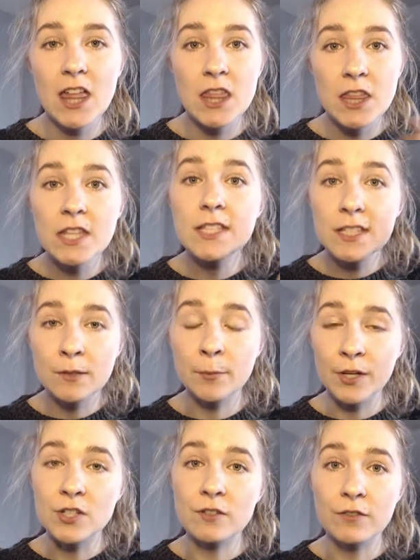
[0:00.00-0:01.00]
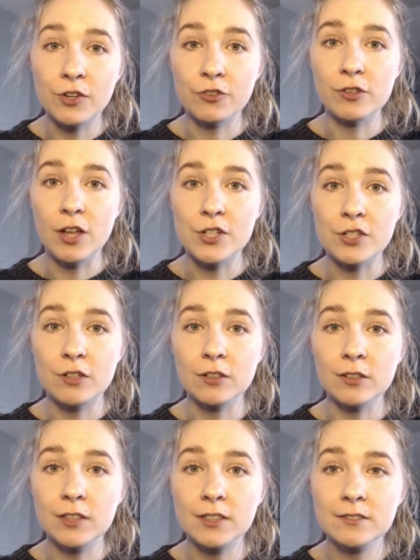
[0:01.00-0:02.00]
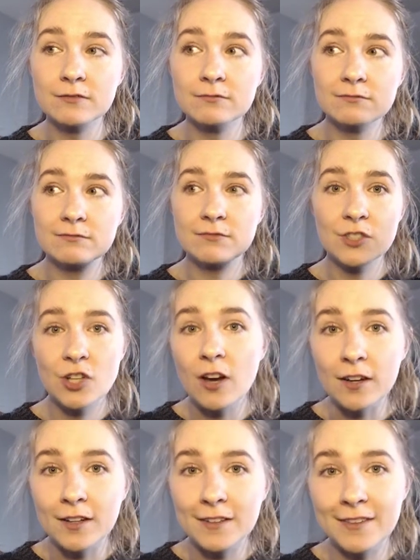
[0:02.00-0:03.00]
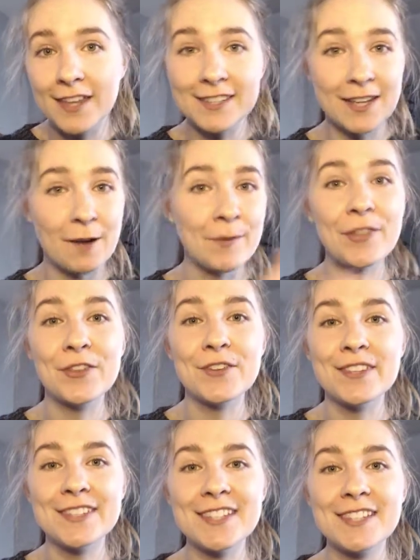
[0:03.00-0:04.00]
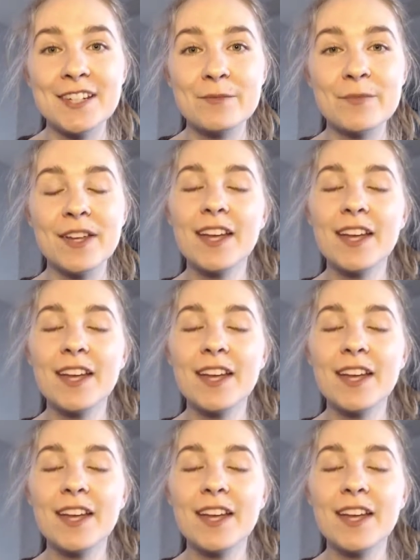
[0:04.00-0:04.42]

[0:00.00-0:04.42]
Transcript: This is a bunch of neurological junk that's coming through the system.